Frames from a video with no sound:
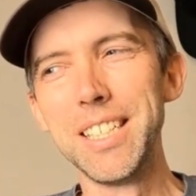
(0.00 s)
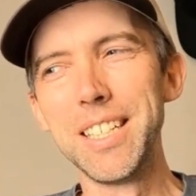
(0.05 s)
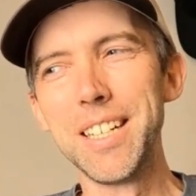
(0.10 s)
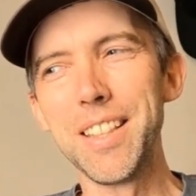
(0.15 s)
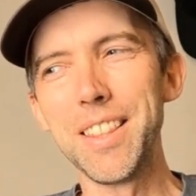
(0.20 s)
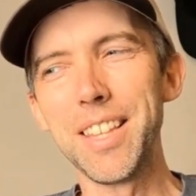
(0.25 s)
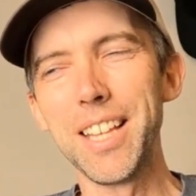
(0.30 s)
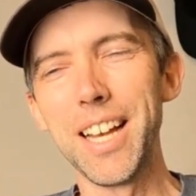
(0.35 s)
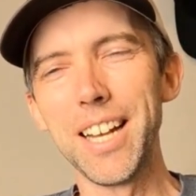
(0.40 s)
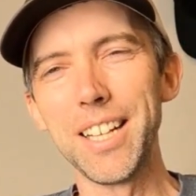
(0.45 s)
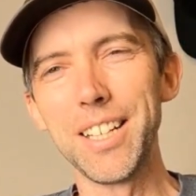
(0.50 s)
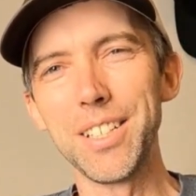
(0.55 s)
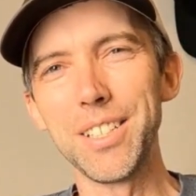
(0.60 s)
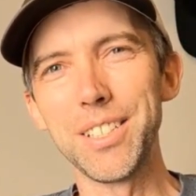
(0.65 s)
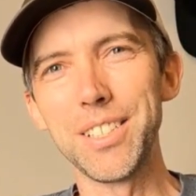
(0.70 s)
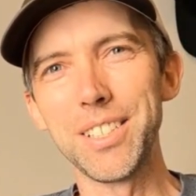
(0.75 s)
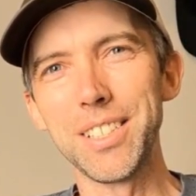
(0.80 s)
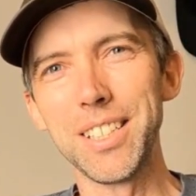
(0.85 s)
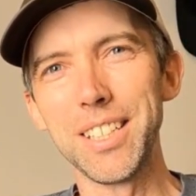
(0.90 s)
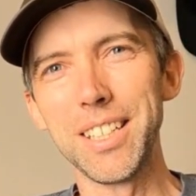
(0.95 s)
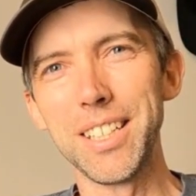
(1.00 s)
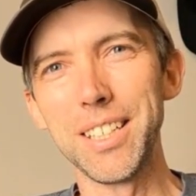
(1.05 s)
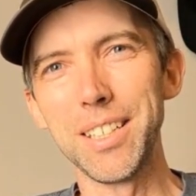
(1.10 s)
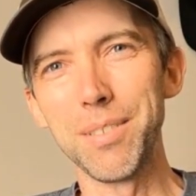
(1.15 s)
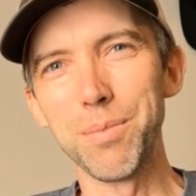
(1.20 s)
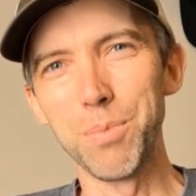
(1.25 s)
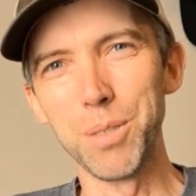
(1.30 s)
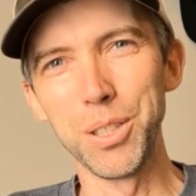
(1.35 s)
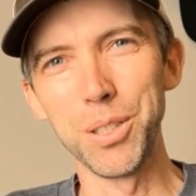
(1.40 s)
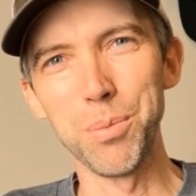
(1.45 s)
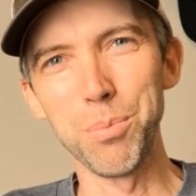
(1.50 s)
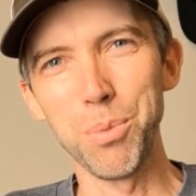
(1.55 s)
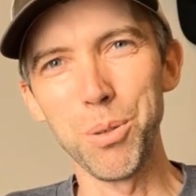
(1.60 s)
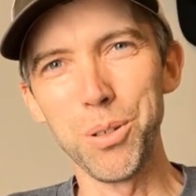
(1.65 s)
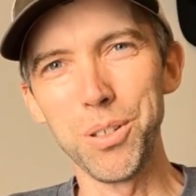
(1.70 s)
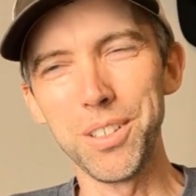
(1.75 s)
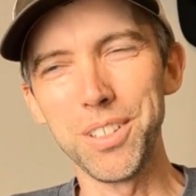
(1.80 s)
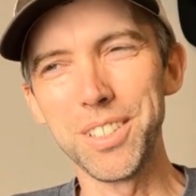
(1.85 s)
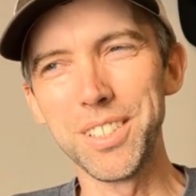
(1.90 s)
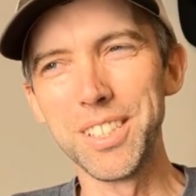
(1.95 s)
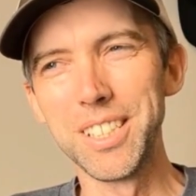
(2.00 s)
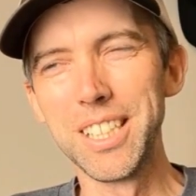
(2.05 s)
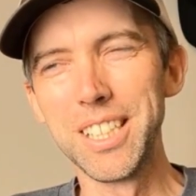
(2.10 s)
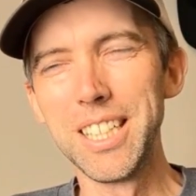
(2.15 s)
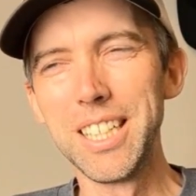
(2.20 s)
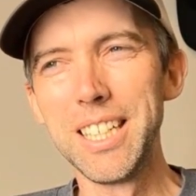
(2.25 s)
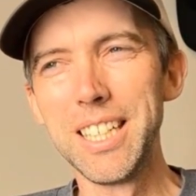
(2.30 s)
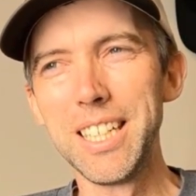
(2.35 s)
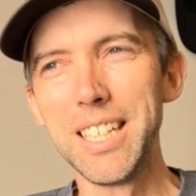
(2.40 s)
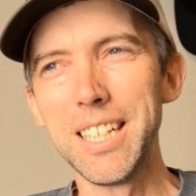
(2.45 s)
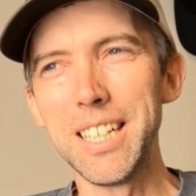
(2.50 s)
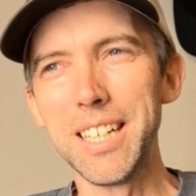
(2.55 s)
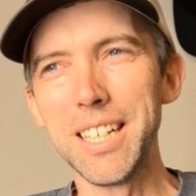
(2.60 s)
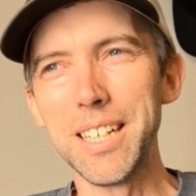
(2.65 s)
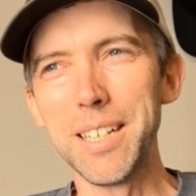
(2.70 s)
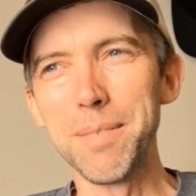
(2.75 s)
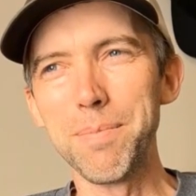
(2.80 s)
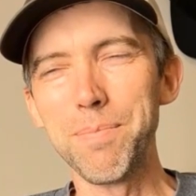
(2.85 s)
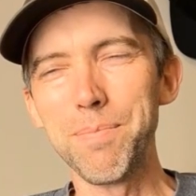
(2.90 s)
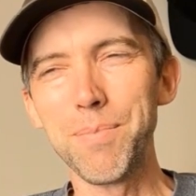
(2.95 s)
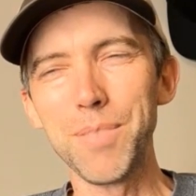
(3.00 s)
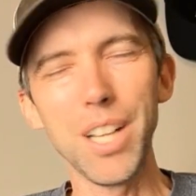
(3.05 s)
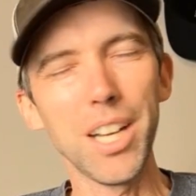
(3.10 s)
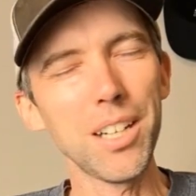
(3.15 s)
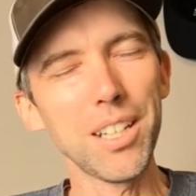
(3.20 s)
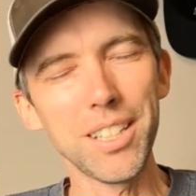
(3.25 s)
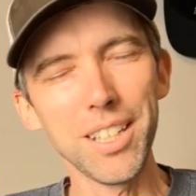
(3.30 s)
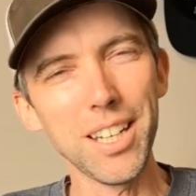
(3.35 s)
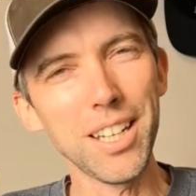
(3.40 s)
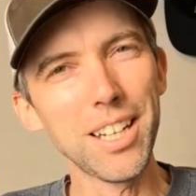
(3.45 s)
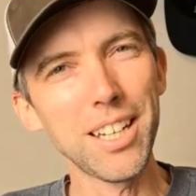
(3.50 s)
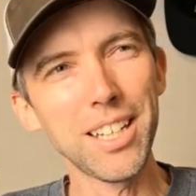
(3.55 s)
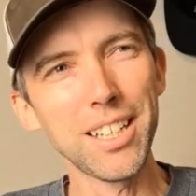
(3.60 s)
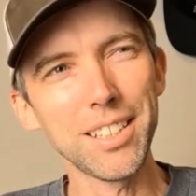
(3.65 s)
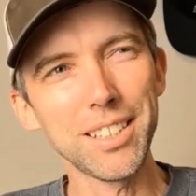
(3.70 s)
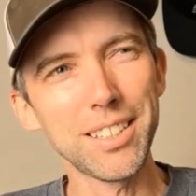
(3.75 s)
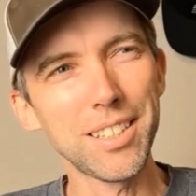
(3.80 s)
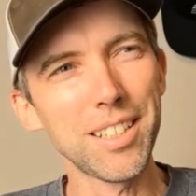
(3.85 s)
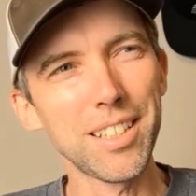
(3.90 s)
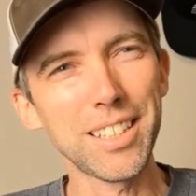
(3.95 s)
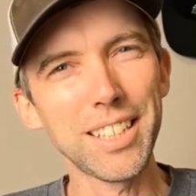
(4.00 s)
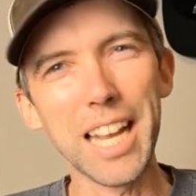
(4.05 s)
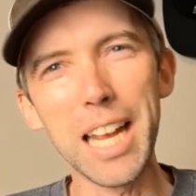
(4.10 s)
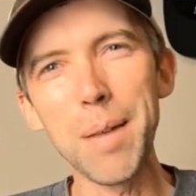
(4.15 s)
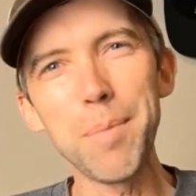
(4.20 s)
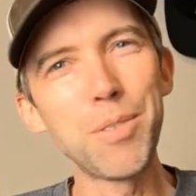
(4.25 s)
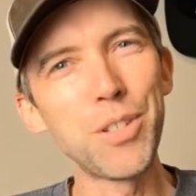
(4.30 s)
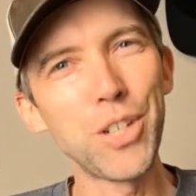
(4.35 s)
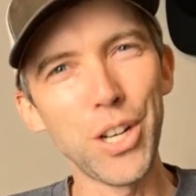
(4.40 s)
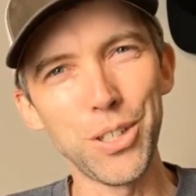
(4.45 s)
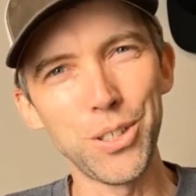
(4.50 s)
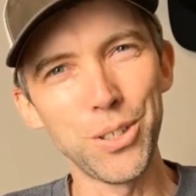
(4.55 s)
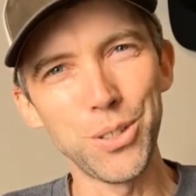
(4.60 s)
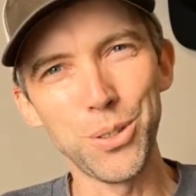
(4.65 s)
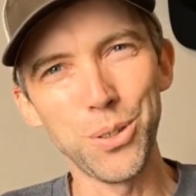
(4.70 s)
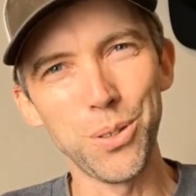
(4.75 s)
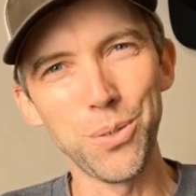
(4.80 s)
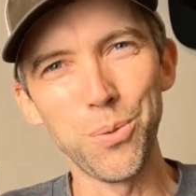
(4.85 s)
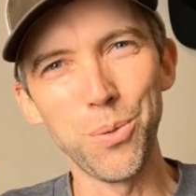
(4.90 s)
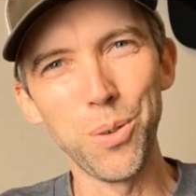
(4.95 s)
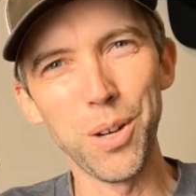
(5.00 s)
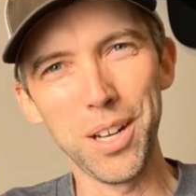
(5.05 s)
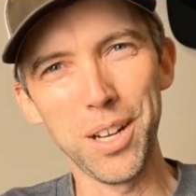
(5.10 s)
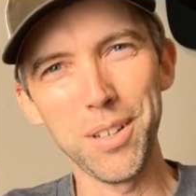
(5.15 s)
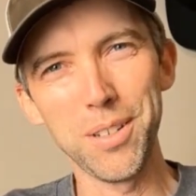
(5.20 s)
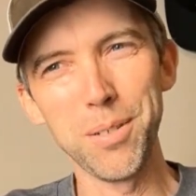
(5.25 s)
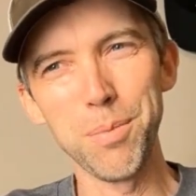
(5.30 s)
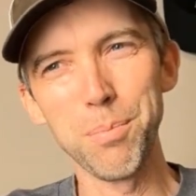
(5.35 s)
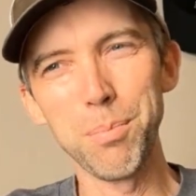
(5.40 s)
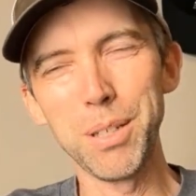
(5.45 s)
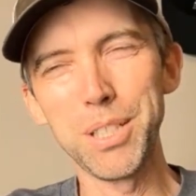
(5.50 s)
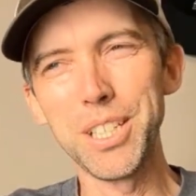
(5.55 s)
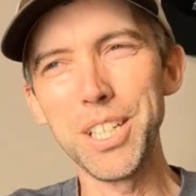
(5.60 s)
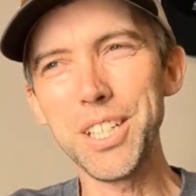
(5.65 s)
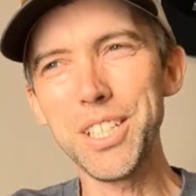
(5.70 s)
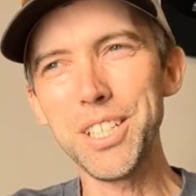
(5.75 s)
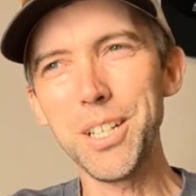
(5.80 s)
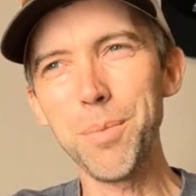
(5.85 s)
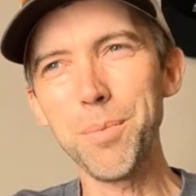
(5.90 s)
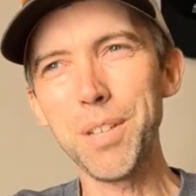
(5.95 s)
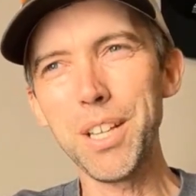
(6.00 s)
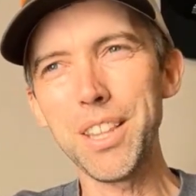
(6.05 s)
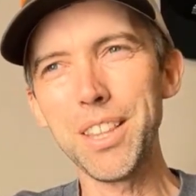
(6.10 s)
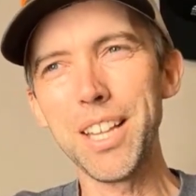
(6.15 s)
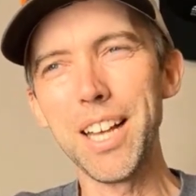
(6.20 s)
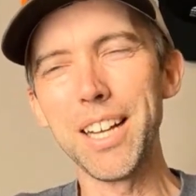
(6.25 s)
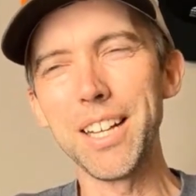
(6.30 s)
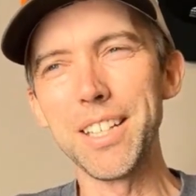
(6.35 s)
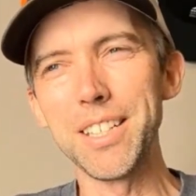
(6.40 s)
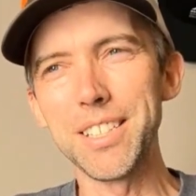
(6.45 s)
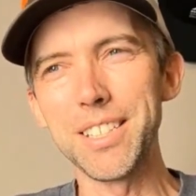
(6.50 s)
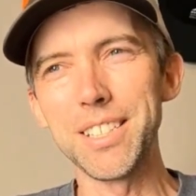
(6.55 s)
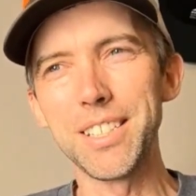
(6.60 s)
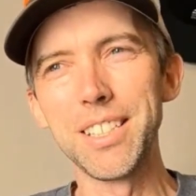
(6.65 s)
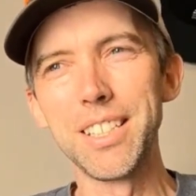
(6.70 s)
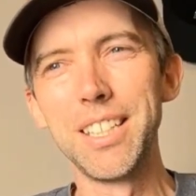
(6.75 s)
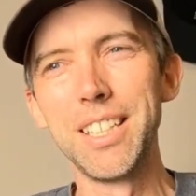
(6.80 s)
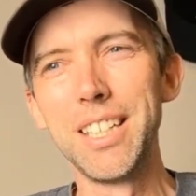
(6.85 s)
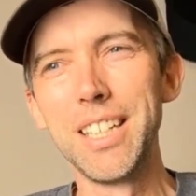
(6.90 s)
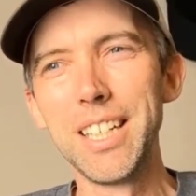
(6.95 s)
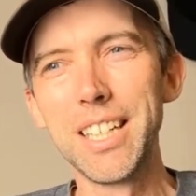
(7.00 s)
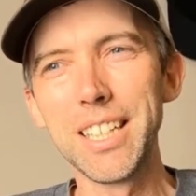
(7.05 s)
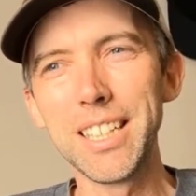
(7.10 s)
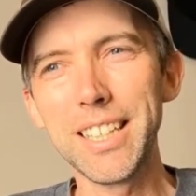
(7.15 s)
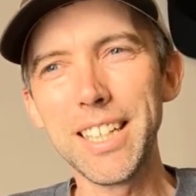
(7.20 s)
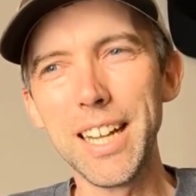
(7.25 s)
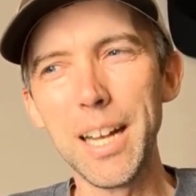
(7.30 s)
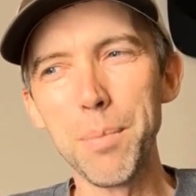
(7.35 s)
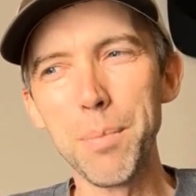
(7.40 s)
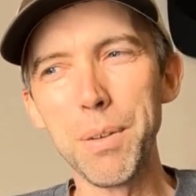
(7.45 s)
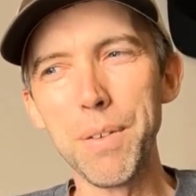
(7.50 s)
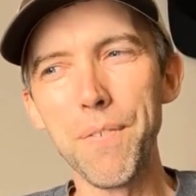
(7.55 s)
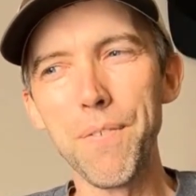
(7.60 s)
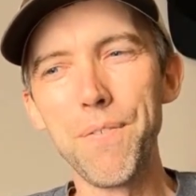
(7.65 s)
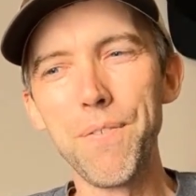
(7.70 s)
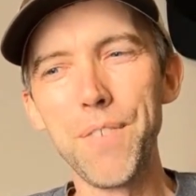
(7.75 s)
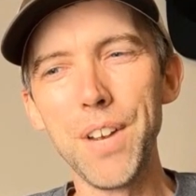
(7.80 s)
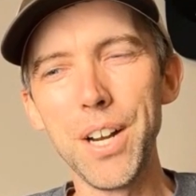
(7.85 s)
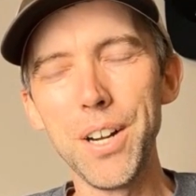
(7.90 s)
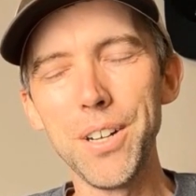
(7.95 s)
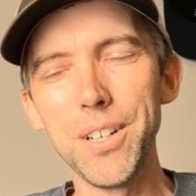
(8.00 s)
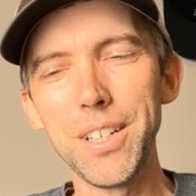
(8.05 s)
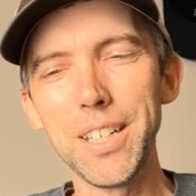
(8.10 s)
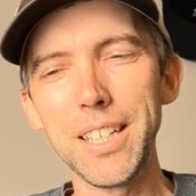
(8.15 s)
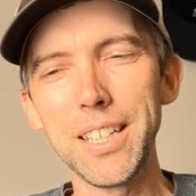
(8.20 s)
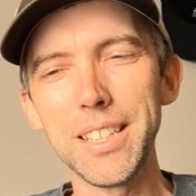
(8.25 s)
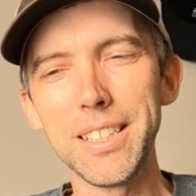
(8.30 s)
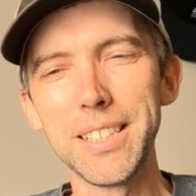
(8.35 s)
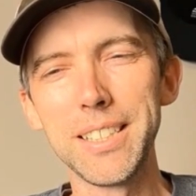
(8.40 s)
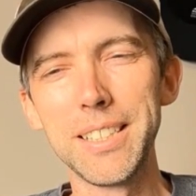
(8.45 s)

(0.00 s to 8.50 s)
that is really important. Not in a game changer sort of way, but just something that can be very